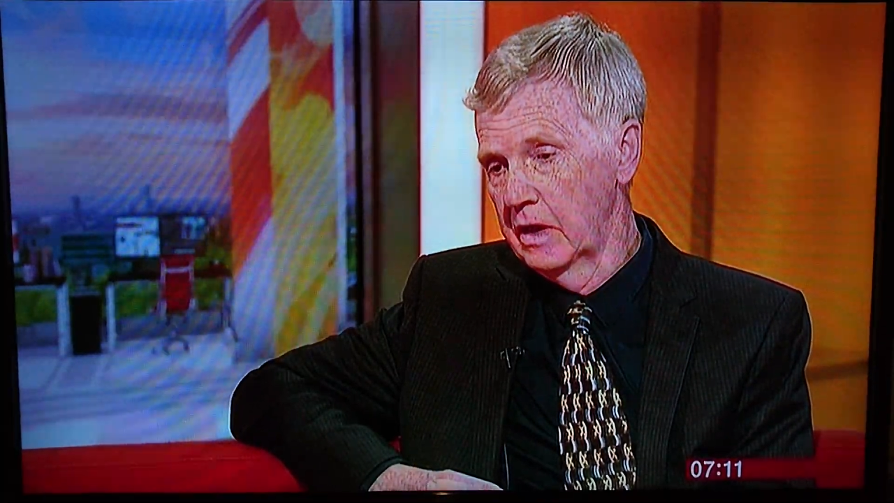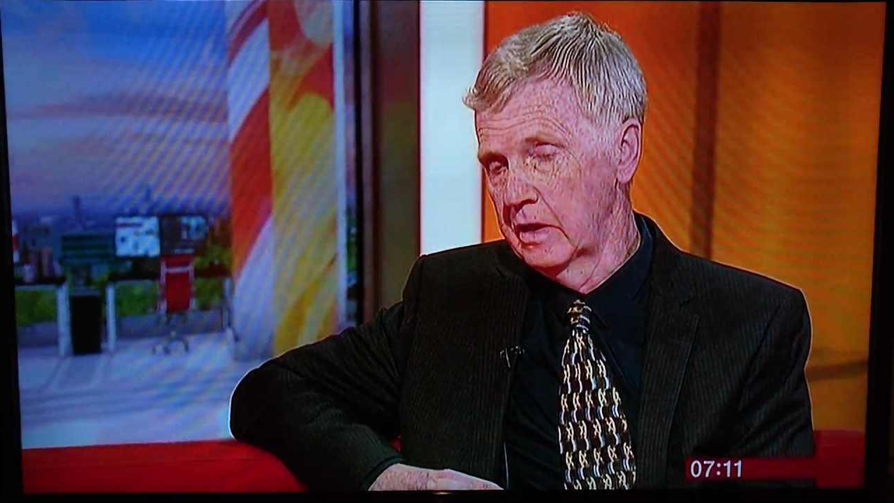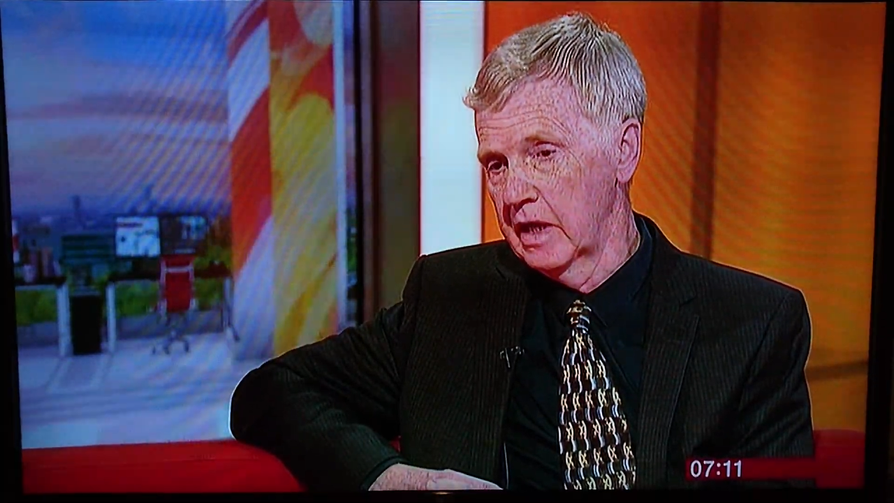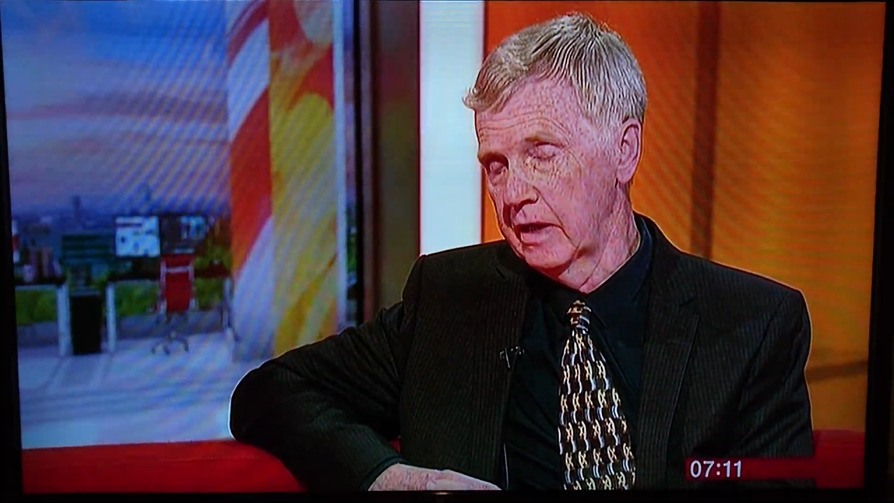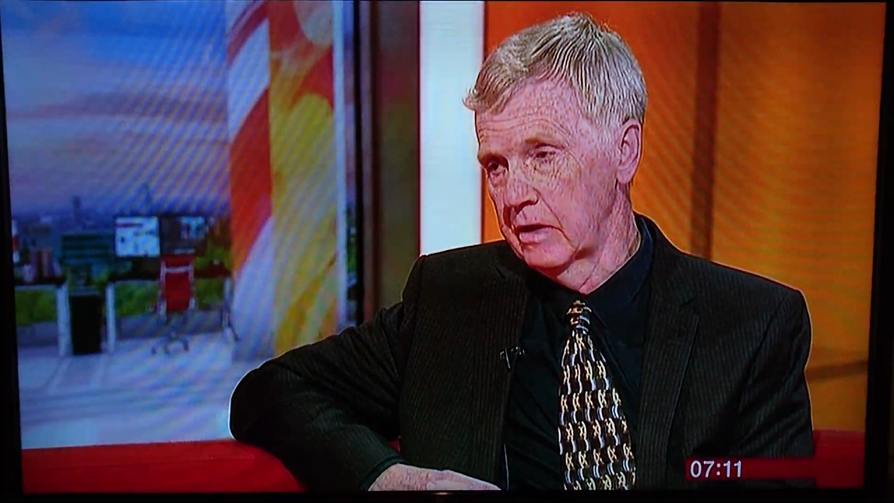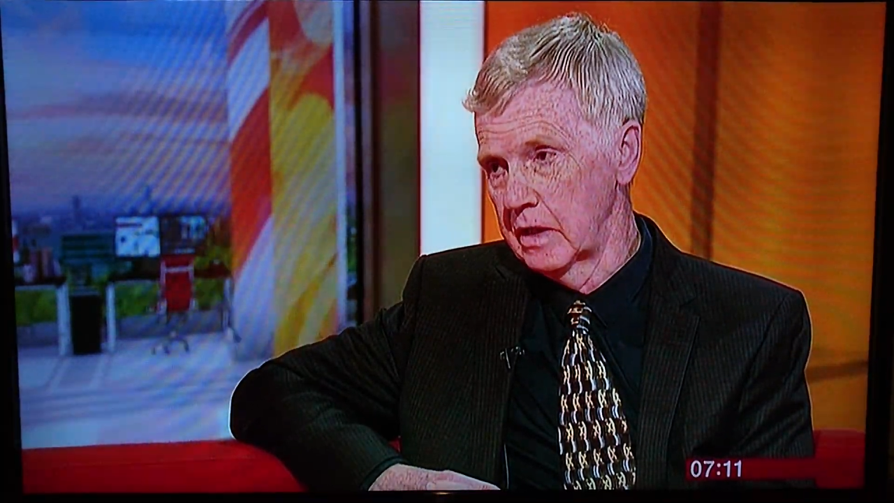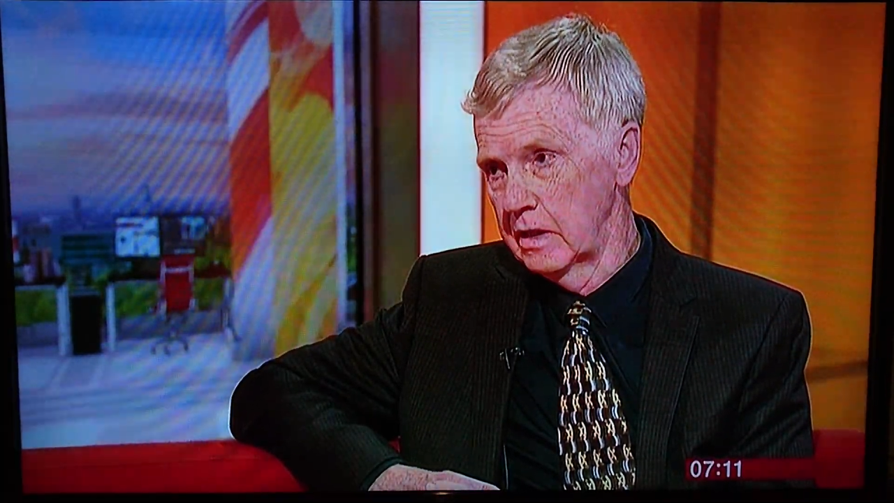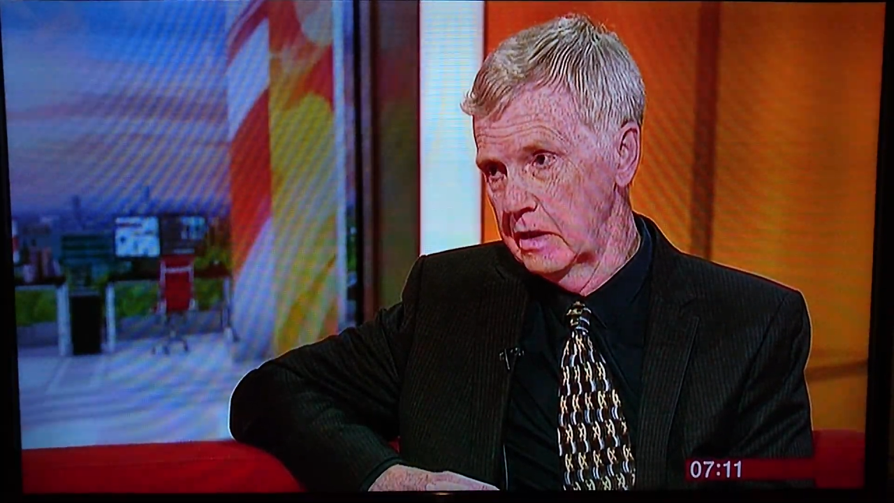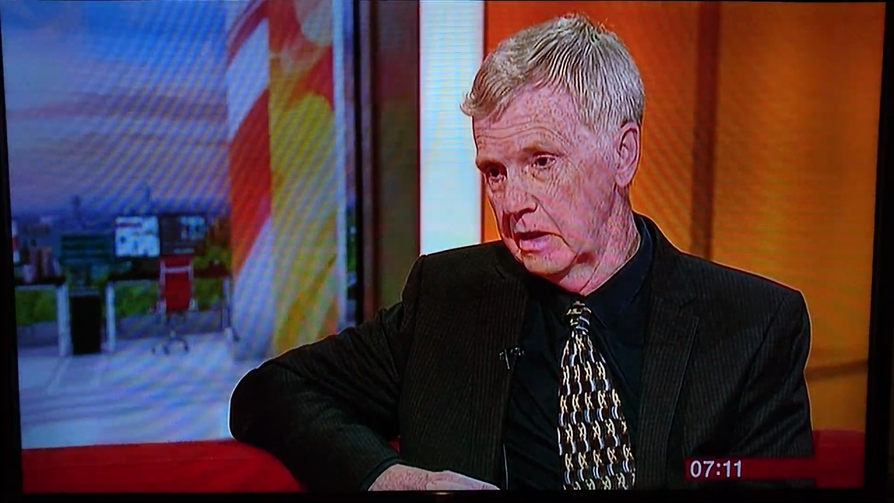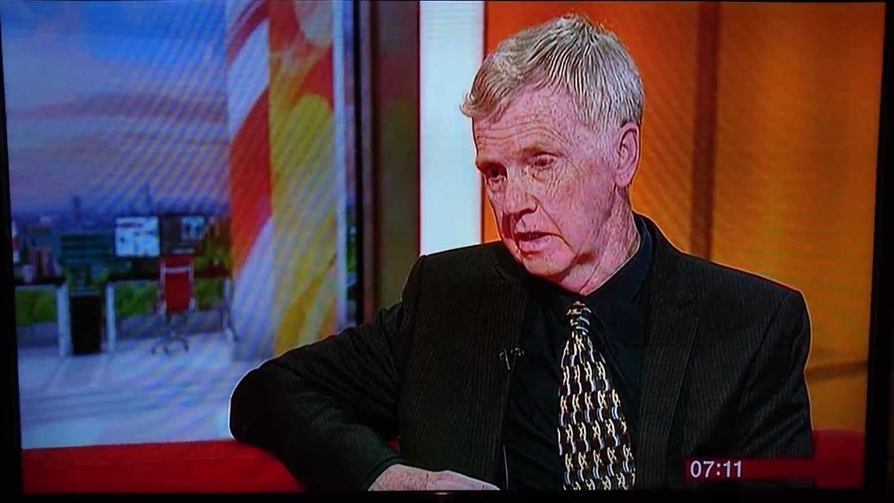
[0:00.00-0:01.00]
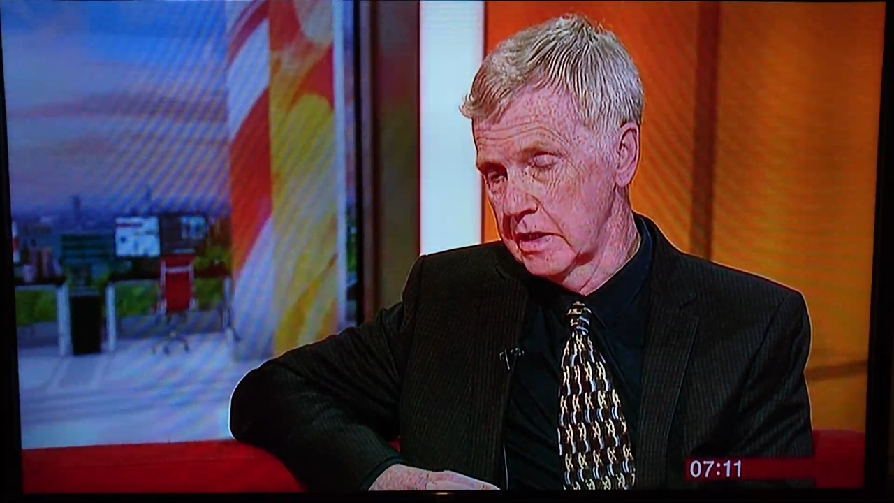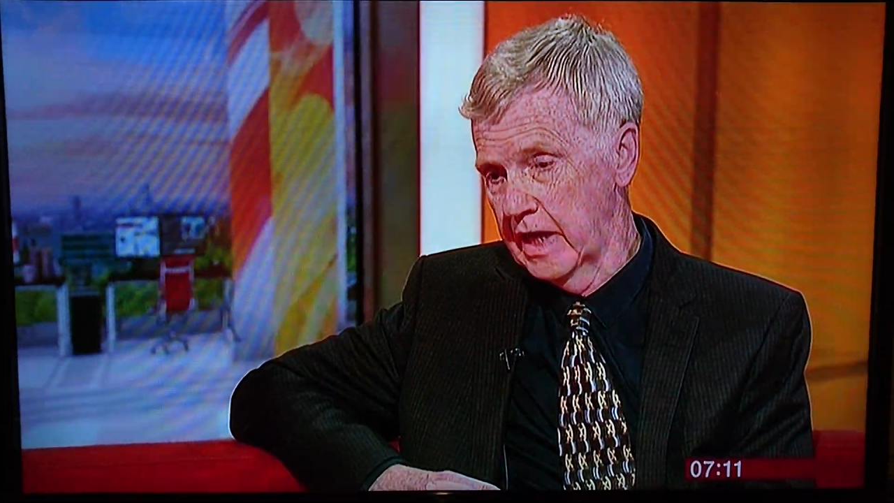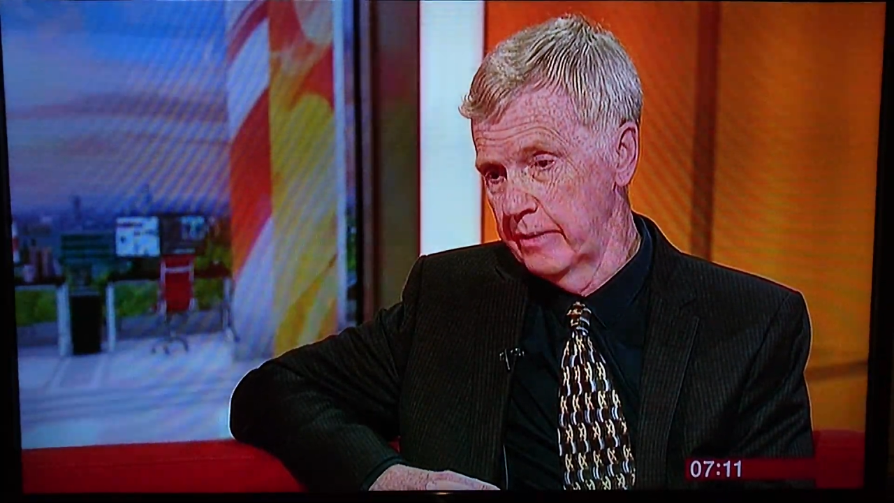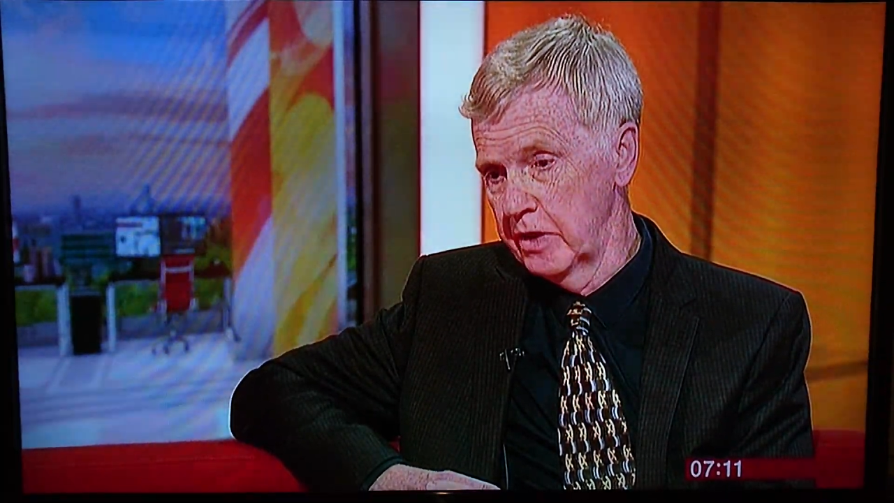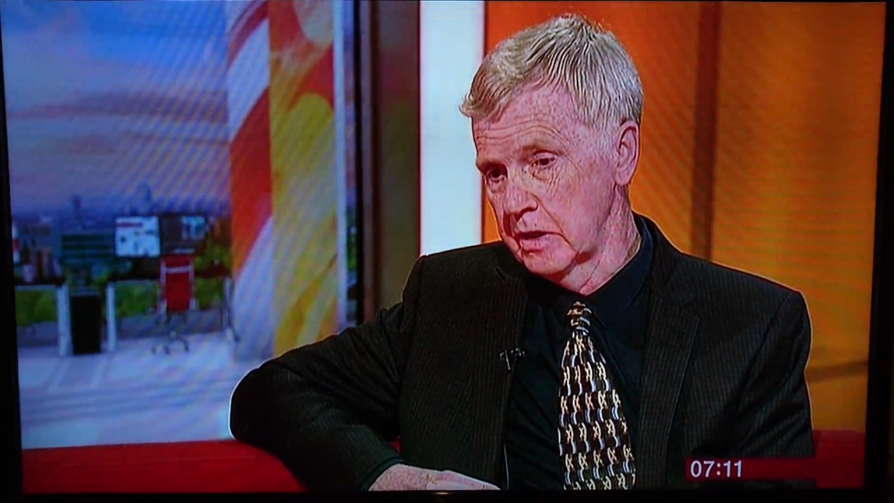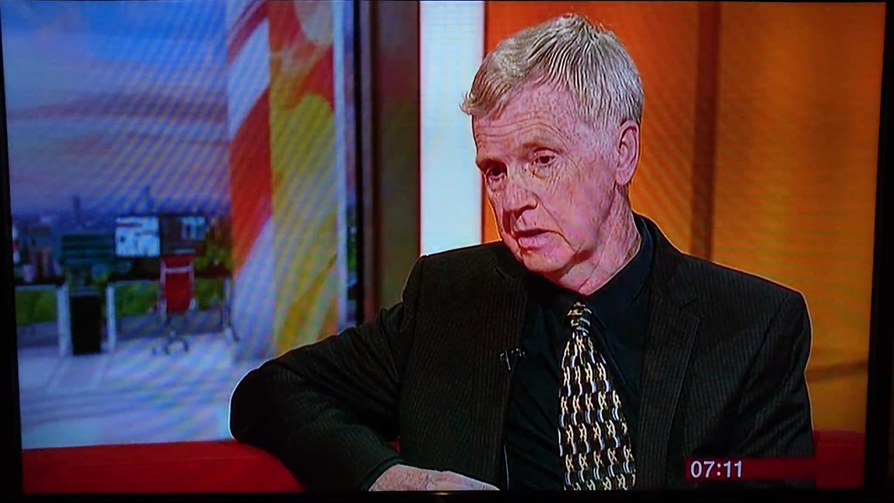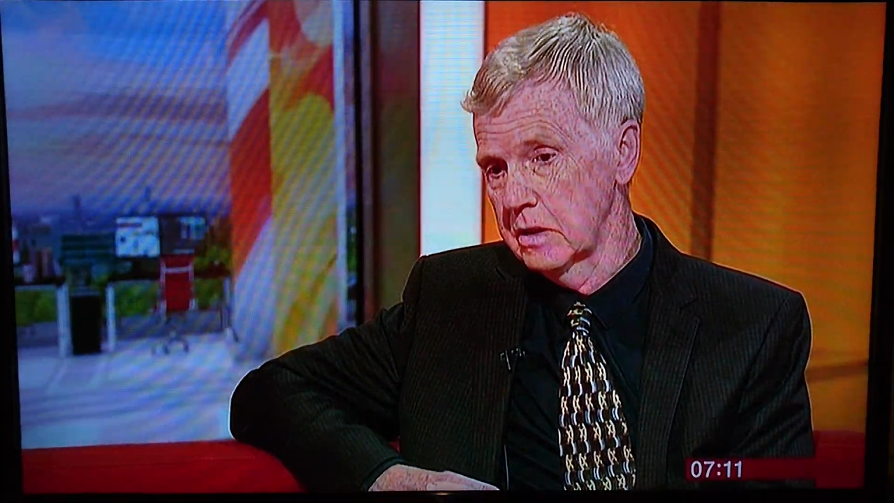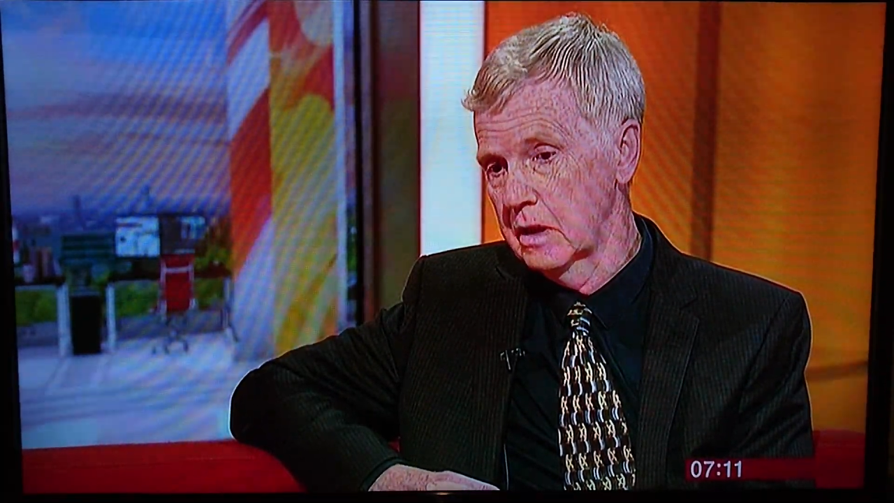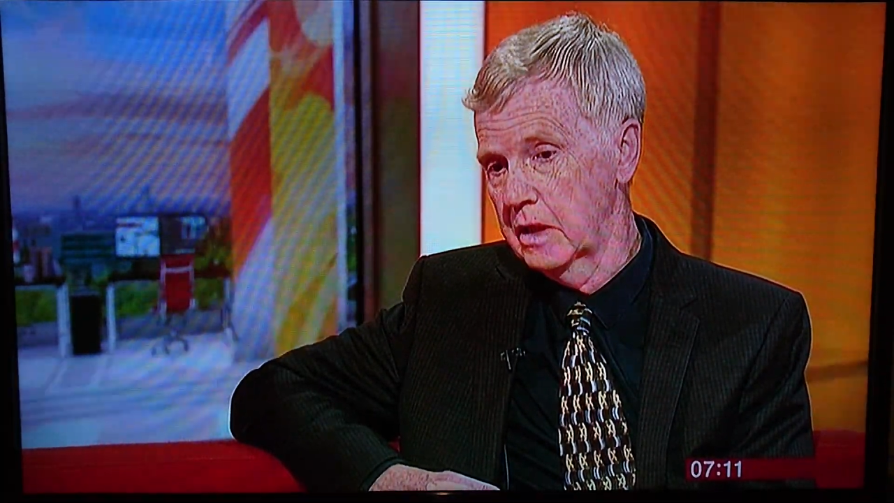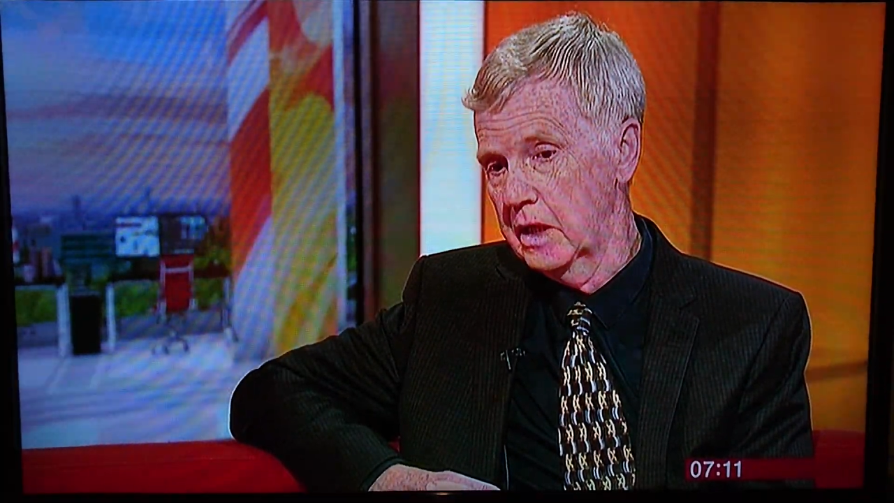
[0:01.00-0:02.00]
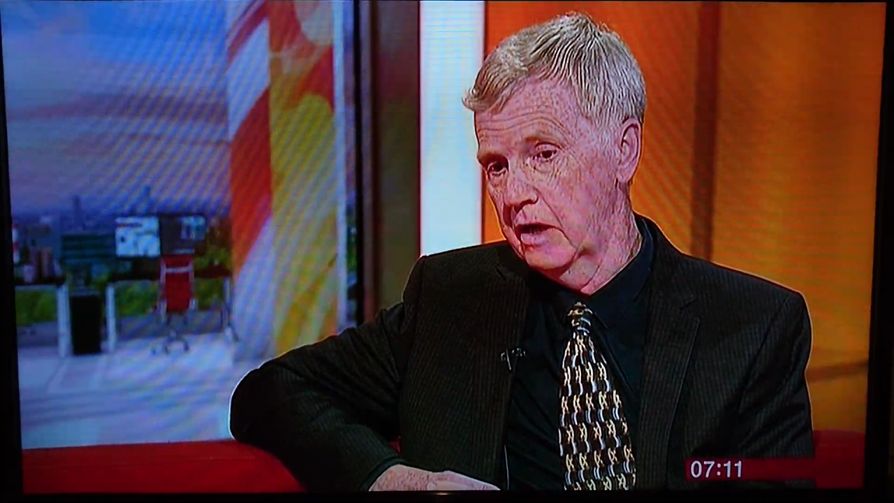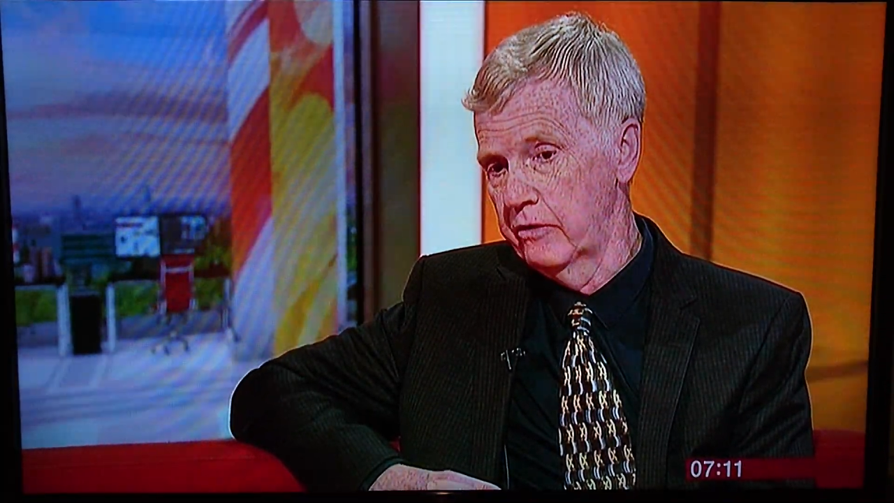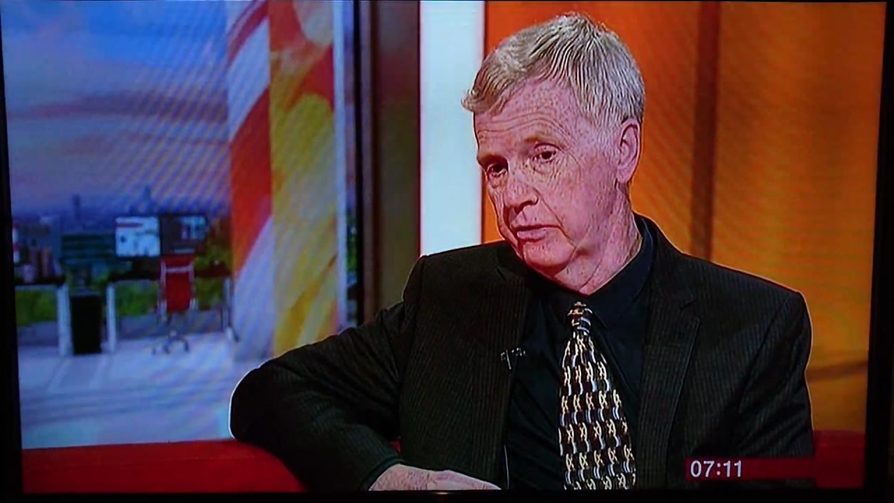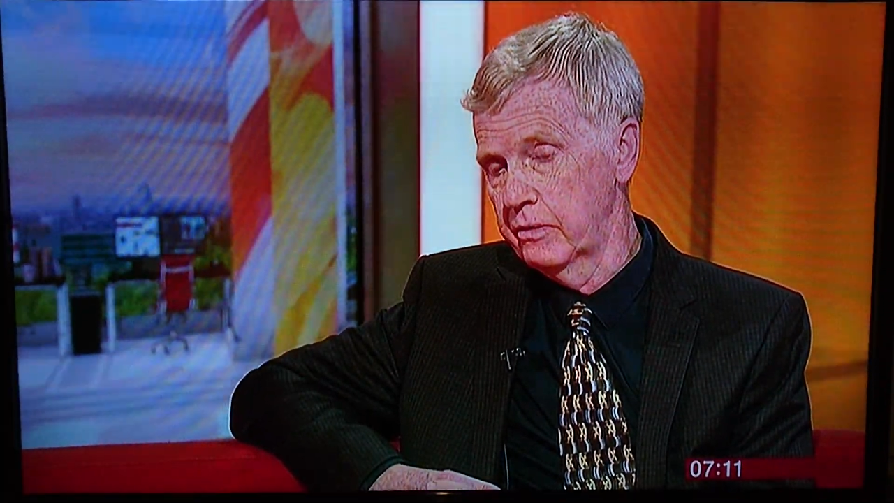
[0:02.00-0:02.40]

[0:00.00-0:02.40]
that the Islamists have